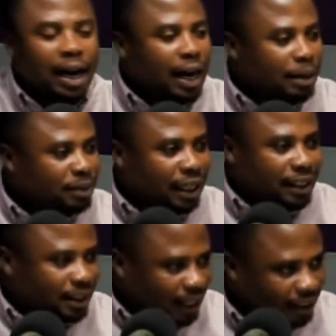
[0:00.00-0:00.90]
Hamza
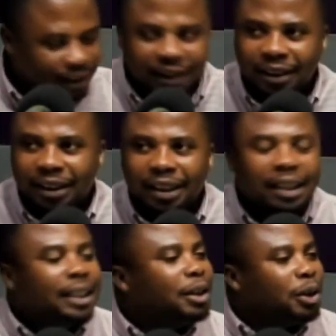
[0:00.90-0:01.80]
Issa,
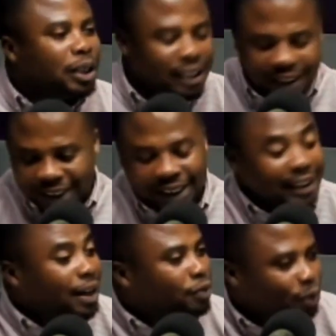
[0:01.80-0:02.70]
he's a
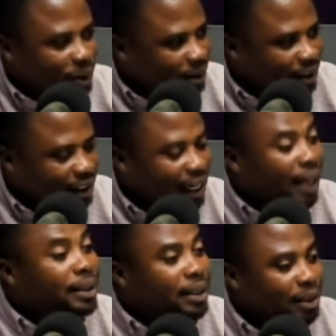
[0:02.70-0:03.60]
center forward.
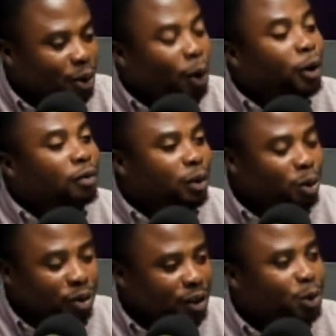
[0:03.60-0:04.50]
Last season, all of the
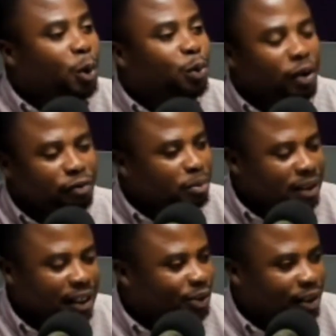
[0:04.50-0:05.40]
goals he scored were from
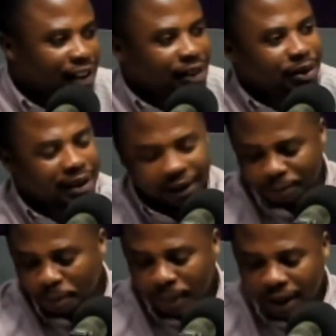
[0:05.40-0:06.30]
central areas.
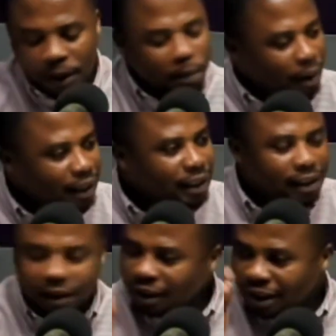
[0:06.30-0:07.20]
But
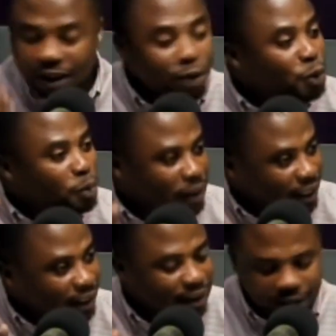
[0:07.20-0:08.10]
these two
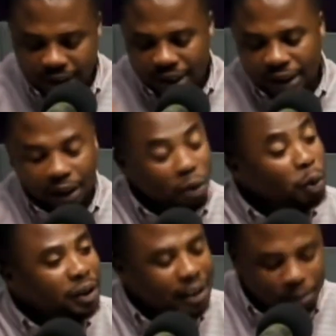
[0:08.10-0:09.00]
players, the
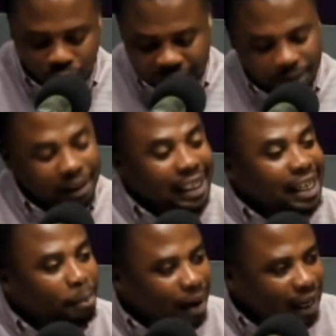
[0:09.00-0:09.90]
coach deployed them
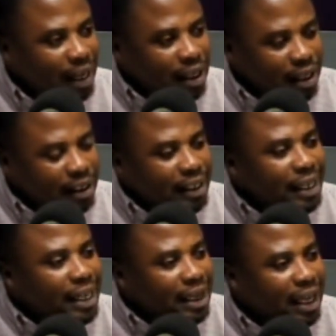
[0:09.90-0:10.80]
in a manner
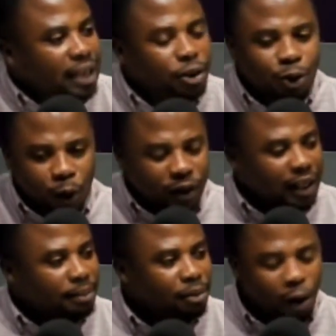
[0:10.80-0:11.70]
that saw
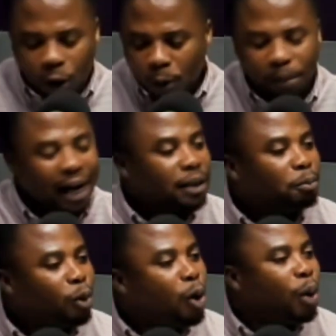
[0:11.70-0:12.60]
them occupying
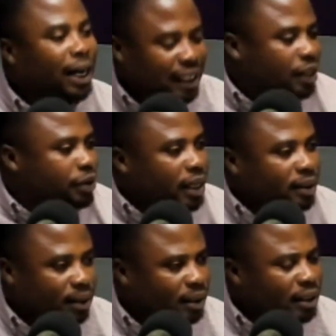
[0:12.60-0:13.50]
more wide
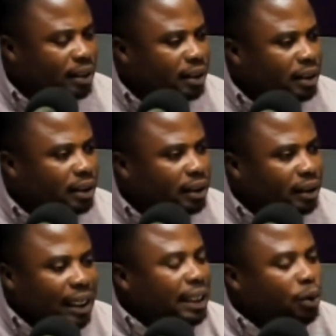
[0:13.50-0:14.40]
areas
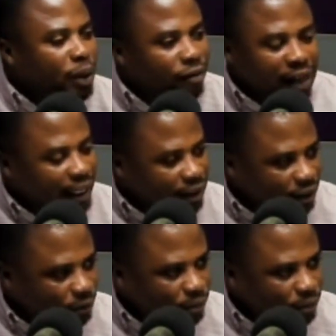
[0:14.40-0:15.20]
than they would have liked.